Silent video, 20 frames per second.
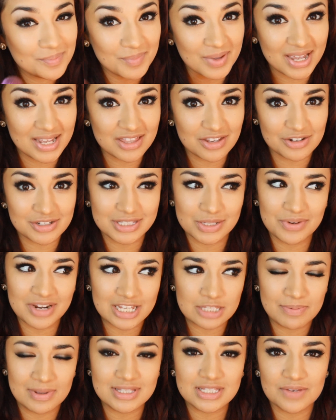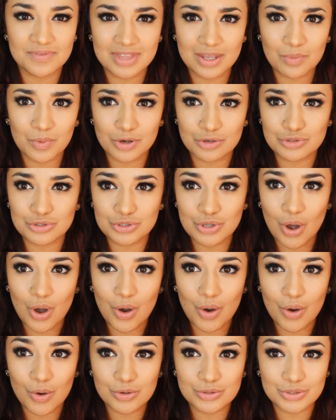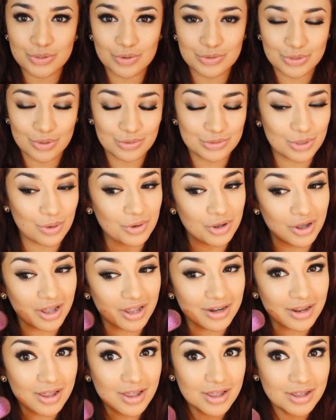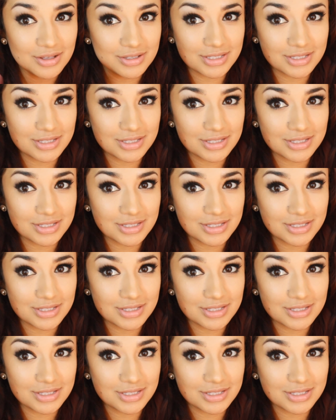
but they're so inexpensive and they work so, so, so, so good.